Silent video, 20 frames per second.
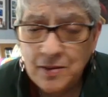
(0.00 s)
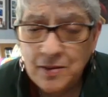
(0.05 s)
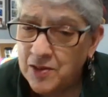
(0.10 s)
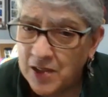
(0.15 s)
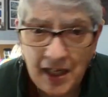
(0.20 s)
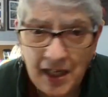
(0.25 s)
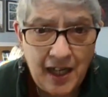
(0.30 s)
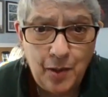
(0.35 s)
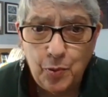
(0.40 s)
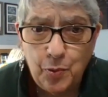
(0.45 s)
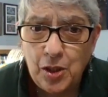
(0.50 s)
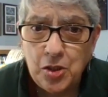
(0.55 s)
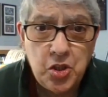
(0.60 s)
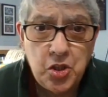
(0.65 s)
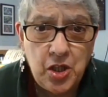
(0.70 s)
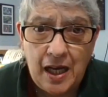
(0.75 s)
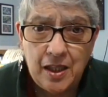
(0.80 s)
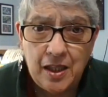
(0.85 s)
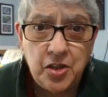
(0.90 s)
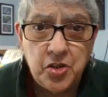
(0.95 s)
Did anyone
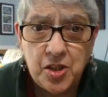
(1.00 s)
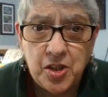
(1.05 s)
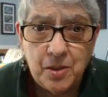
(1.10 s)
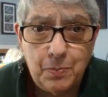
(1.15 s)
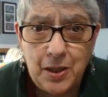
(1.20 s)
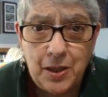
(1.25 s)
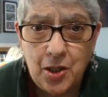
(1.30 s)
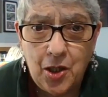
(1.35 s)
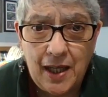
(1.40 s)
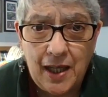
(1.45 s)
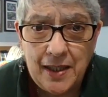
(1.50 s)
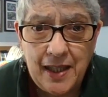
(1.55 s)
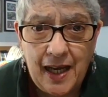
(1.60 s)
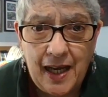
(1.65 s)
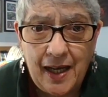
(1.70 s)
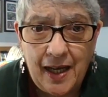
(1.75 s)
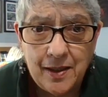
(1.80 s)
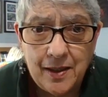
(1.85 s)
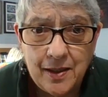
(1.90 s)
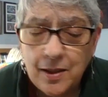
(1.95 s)
challenge him beyond
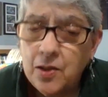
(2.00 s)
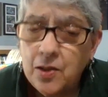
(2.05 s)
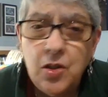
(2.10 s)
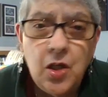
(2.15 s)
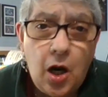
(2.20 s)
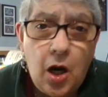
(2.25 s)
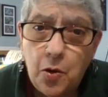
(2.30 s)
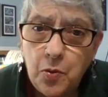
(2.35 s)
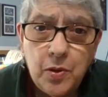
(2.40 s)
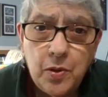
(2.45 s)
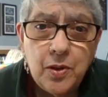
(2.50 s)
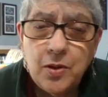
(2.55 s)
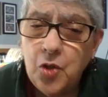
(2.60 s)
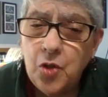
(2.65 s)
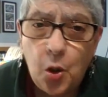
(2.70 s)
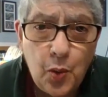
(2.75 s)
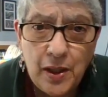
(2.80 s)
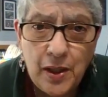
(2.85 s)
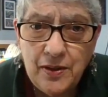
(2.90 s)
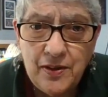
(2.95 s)
that? No,
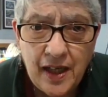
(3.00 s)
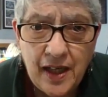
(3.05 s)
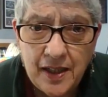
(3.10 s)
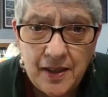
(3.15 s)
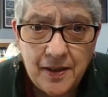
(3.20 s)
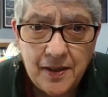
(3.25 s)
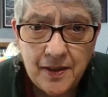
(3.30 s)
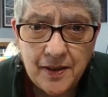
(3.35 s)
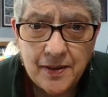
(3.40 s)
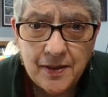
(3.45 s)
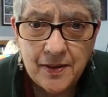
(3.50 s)
no one did.